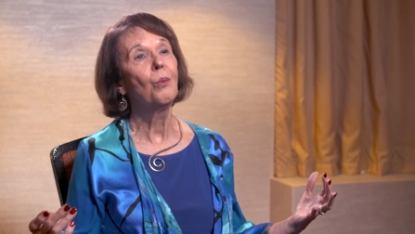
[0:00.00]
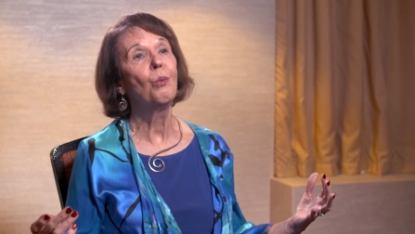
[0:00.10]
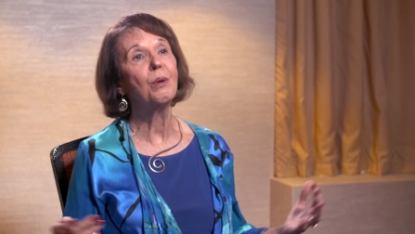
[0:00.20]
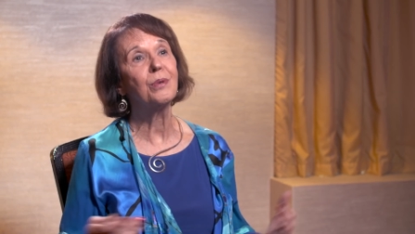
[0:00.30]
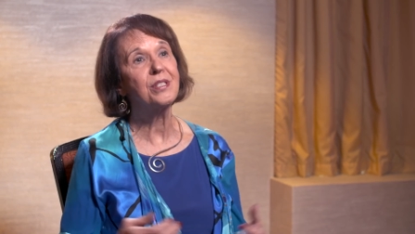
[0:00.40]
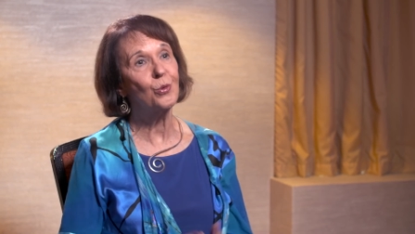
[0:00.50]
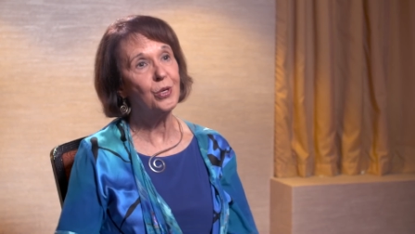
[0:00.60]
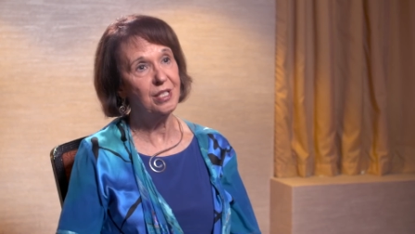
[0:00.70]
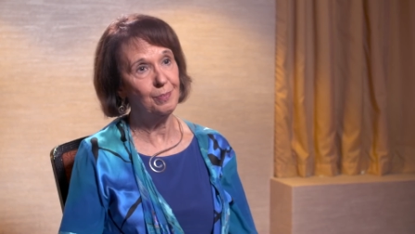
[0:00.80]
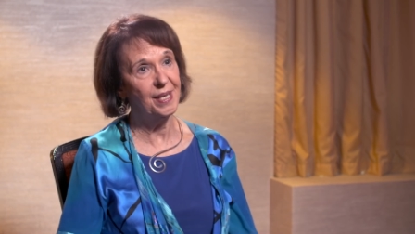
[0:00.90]
what was
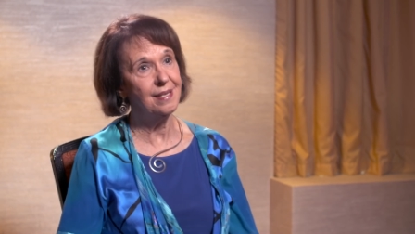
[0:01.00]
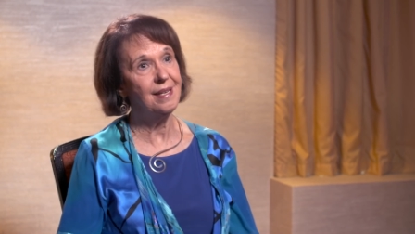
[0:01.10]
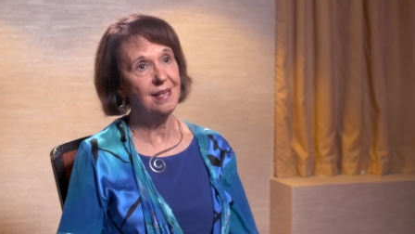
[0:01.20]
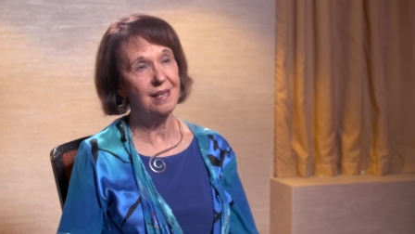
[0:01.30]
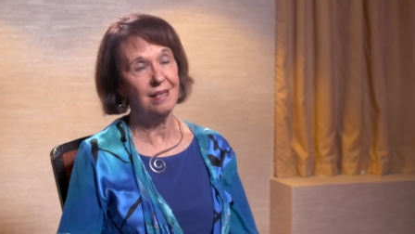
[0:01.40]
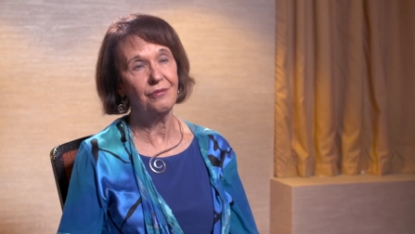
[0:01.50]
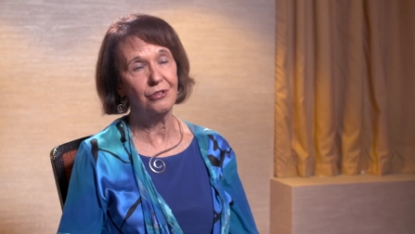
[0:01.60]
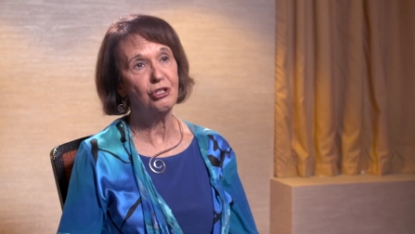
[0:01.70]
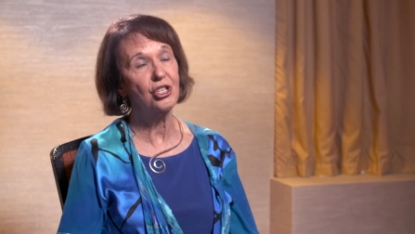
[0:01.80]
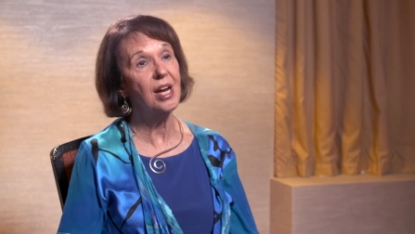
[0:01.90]
going to be needed
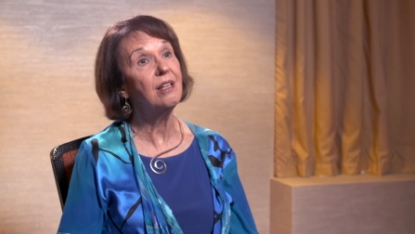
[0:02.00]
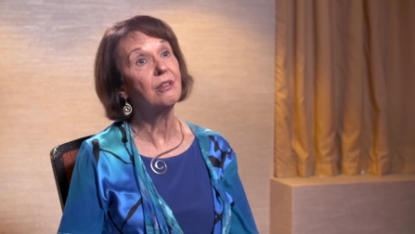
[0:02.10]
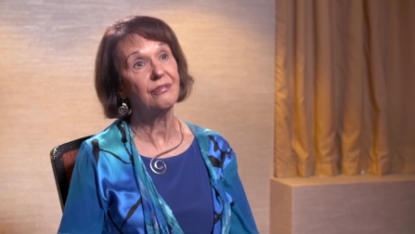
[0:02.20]
for Jay to